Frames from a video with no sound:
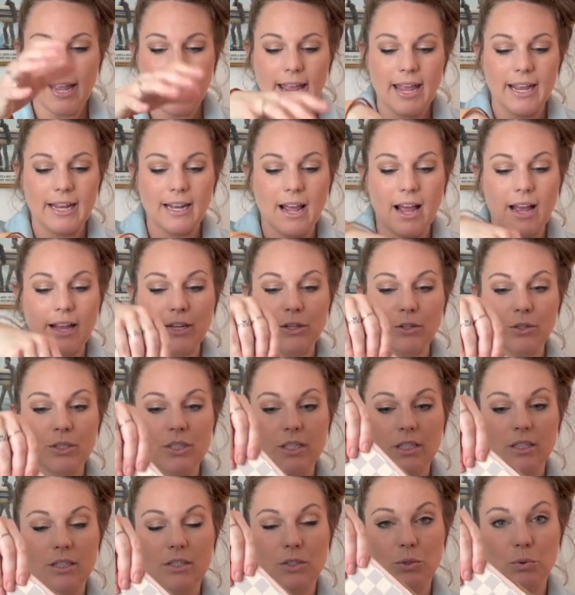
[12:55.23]
And I use
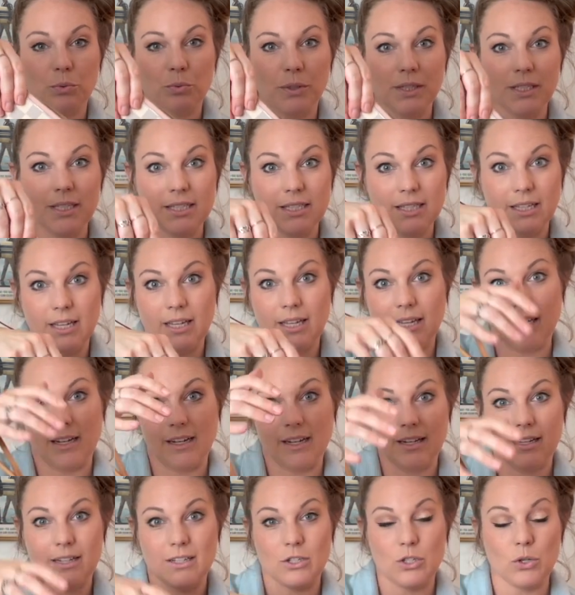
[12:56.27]
it as a wristlet
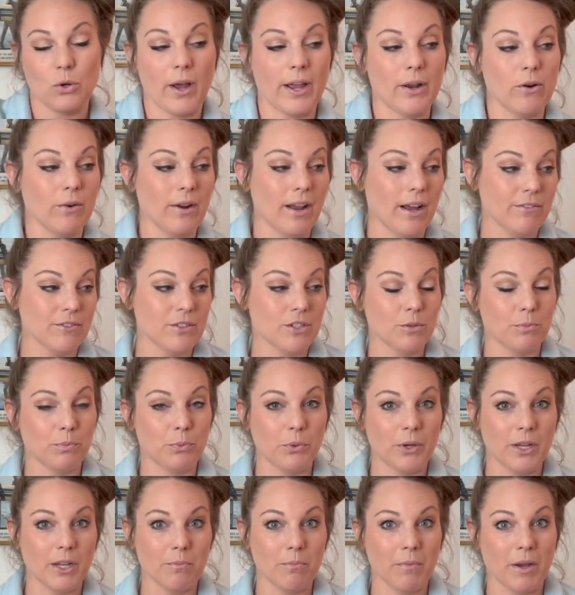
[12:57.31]
so I don't have to
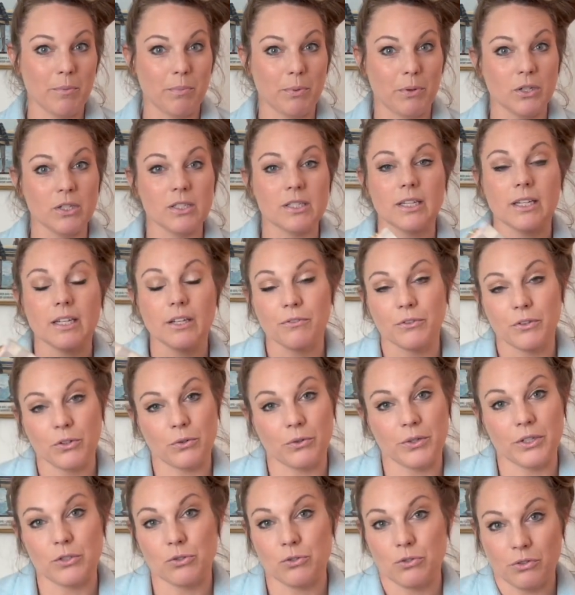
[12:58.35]
bring my purse. Like if you're
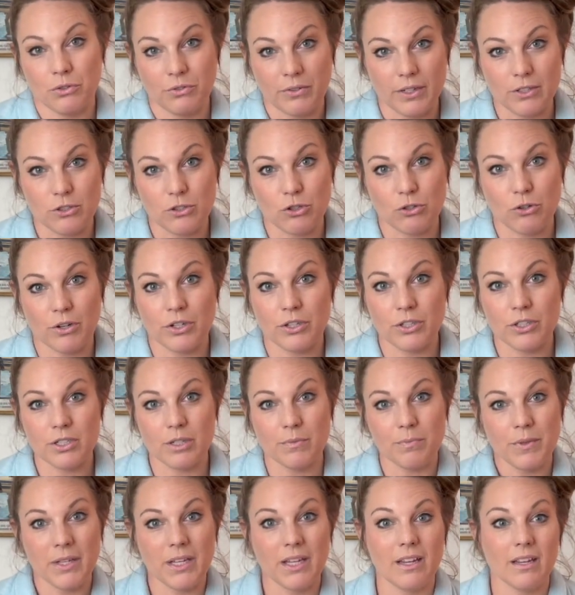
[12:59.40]
going to a restaurant or
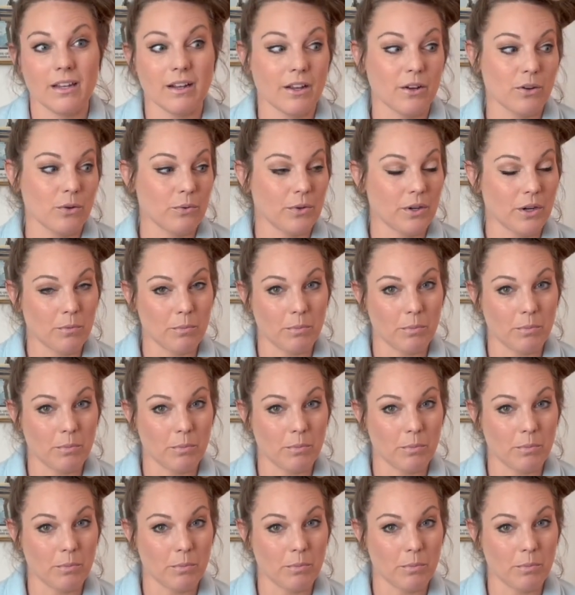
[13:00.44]
something and I don't wanna